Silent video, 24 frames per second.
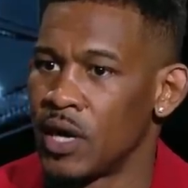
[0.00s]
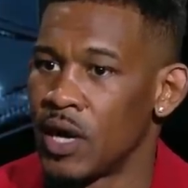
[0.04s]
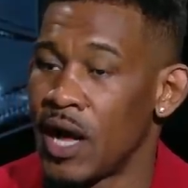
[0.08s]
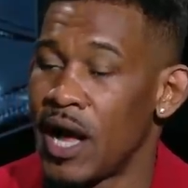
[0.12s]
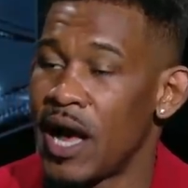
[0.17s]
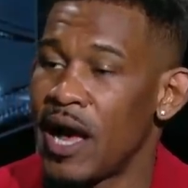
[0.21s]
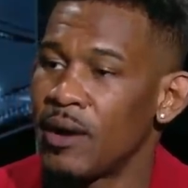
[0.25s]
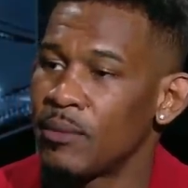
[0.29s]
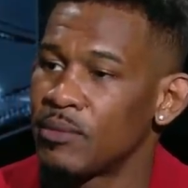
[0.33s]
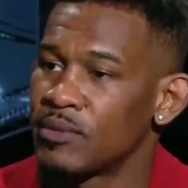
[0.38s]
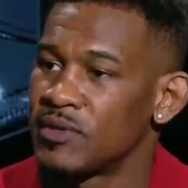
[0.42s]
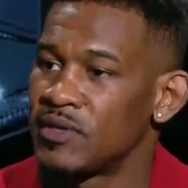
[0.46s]

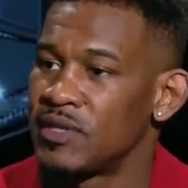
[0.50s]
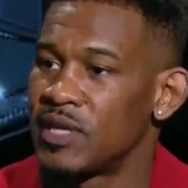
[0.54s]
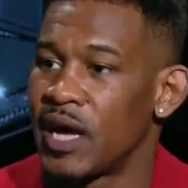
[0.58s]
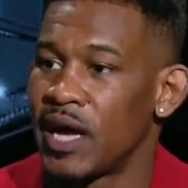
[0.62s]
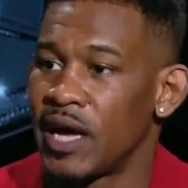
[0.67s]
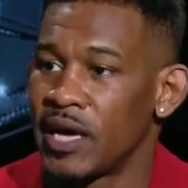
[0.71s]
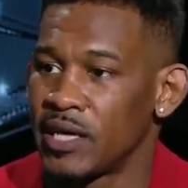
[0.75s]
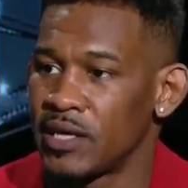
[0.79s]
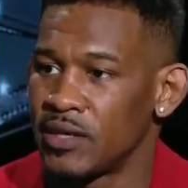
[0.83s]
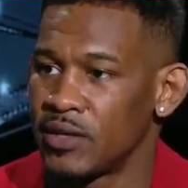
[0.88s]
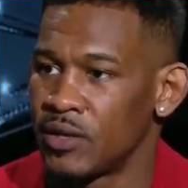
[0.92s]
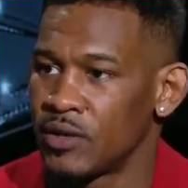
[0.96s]
I was
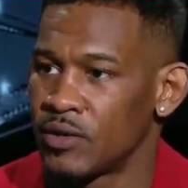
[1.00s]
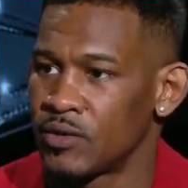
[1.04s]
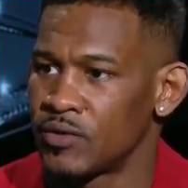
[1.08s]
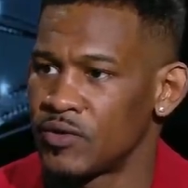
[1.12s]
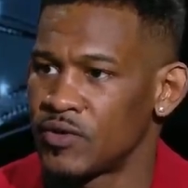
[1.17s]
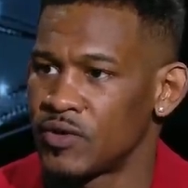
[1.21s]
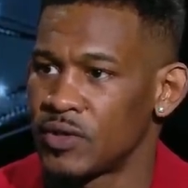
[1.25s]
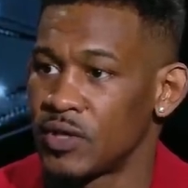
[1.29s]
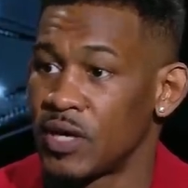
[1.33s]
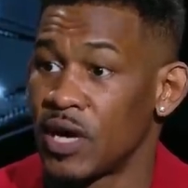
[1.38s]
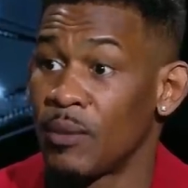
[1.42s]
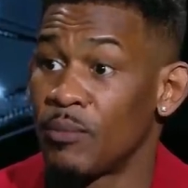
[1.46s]

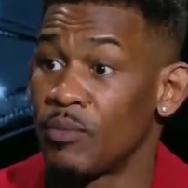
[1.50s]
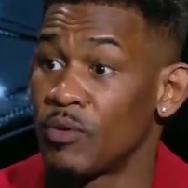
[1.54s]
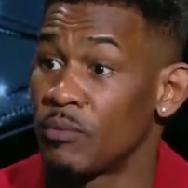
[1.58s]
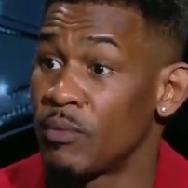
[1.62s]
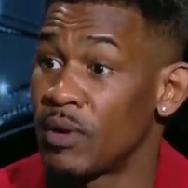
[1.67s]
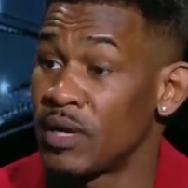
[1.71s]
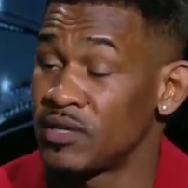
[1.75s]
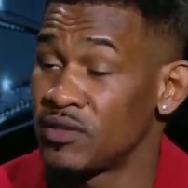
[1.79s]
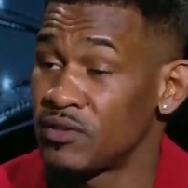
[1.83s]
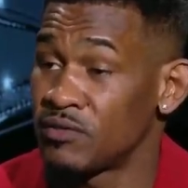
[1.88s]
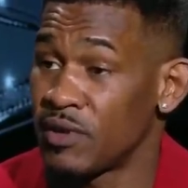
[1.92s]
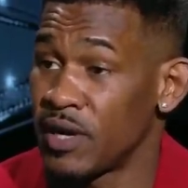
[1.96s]
diagnosed a couple
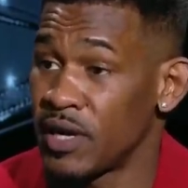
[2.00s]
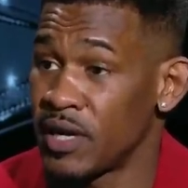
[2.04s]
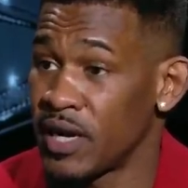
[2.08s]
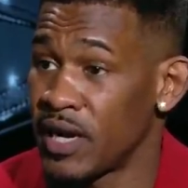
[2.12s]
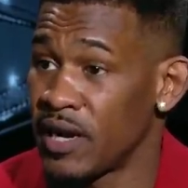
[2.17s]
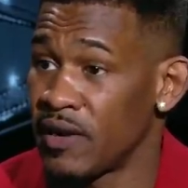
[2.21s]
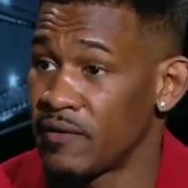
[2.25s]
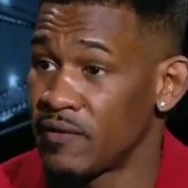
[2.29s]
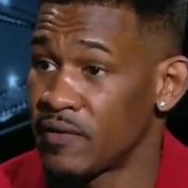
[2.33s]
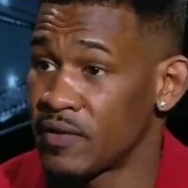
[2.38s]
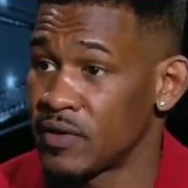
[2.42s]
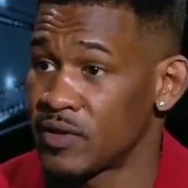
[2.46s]
months right
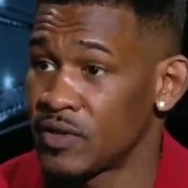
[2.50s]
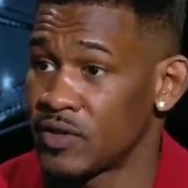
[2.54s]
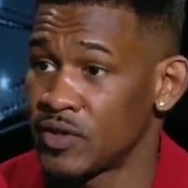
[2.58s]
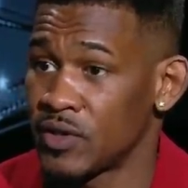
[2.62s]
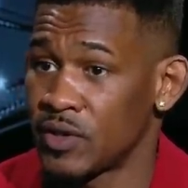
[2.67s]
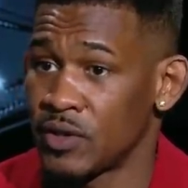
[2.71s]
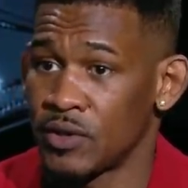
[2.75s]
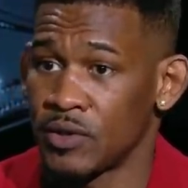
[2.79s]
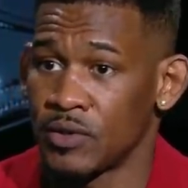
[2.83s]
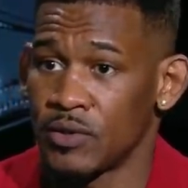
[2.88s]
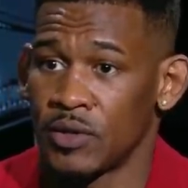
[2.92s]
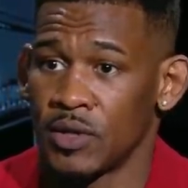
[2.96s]
after.
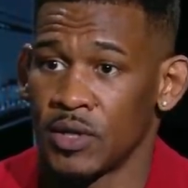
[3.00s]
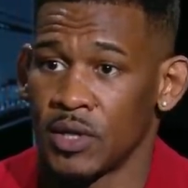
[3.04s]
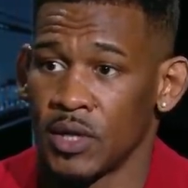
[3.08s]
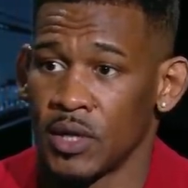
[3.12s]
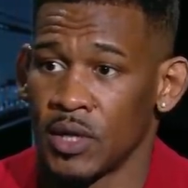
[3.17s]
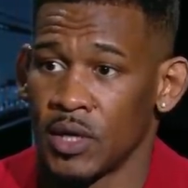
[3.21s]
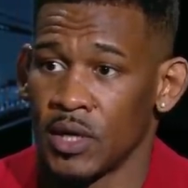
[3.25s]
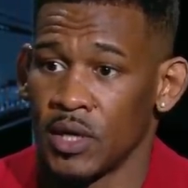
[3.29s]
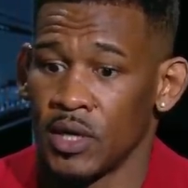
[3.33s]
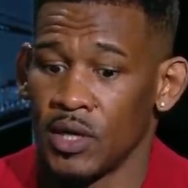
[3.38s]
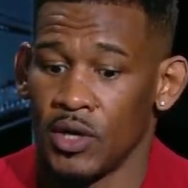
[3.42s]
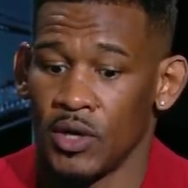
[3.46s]
So,
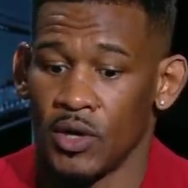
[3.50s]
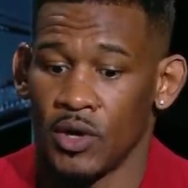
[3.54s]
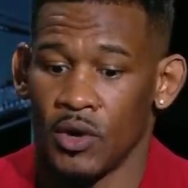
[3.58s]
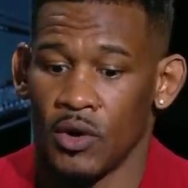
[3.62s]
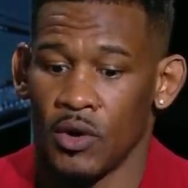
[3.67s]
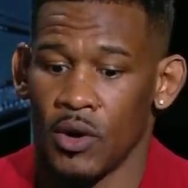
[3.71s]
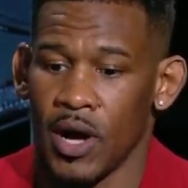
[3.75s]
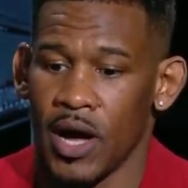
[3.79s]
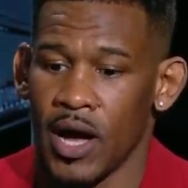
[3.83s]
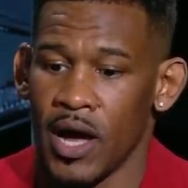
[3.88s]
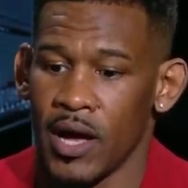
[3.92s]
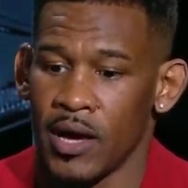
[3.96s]
you
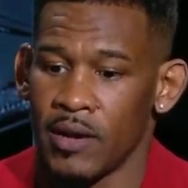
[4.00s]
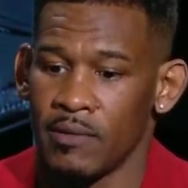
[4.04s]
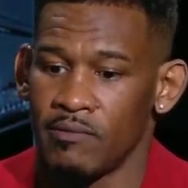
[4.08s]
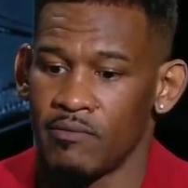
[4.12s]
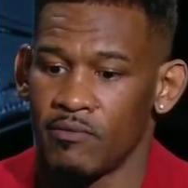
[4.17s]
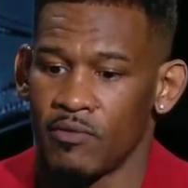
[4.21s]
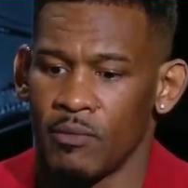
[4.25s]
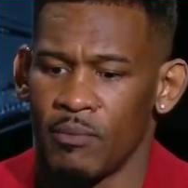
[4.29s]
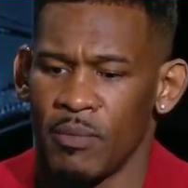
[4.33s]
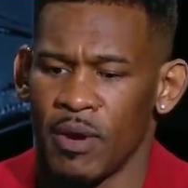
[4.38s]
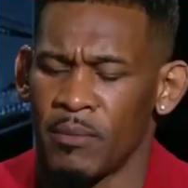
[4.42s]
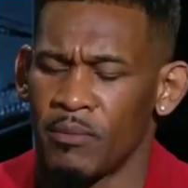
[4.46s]
know, I
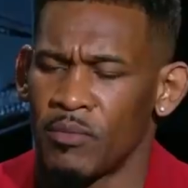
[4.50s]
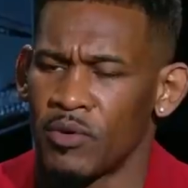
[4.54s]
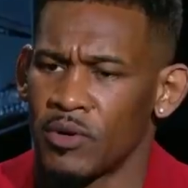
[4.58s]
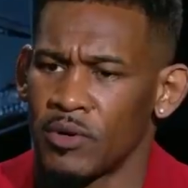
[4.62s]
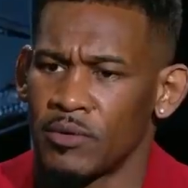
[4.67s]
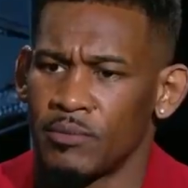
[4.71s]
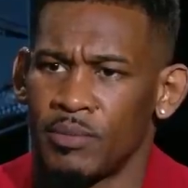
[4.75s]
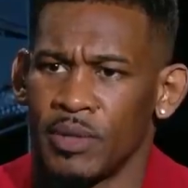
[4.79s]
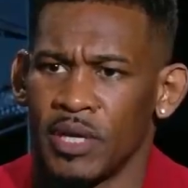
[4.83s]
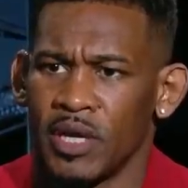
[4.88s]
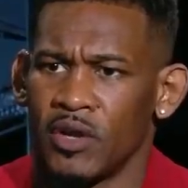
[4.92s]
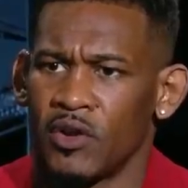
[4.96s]

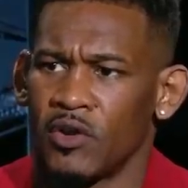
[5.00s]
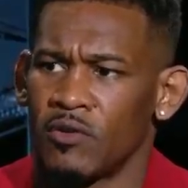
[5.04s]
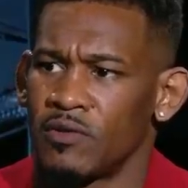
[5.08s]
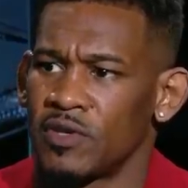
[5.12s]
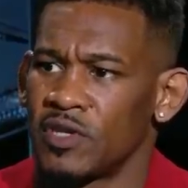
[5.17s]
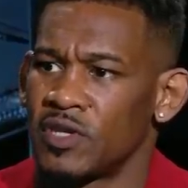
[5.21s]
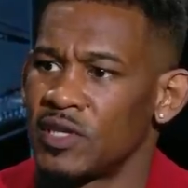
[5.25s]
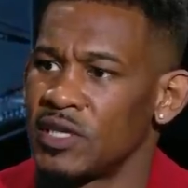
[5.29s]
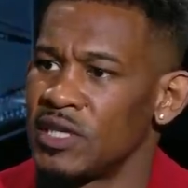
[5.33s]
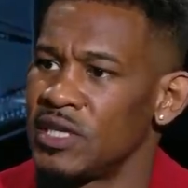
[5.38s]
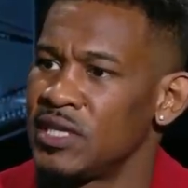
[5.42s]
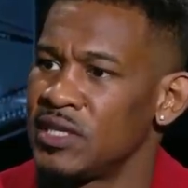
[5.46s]
remember being
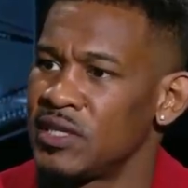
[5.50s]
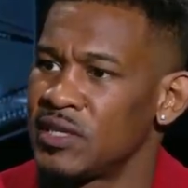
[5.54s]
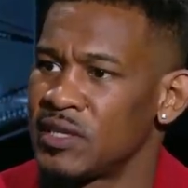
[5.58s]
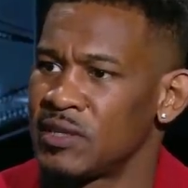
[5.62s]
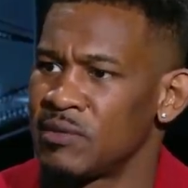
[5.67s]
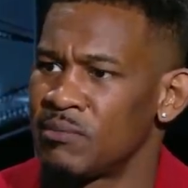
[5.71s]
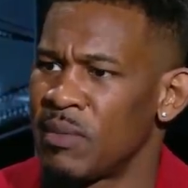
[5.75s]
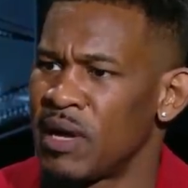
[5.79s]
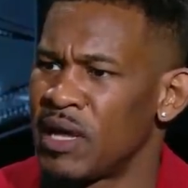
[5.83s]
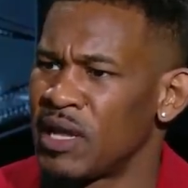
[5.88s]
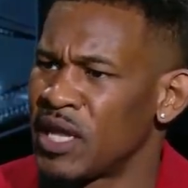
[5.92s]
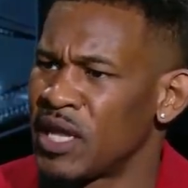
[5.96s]
overseas and my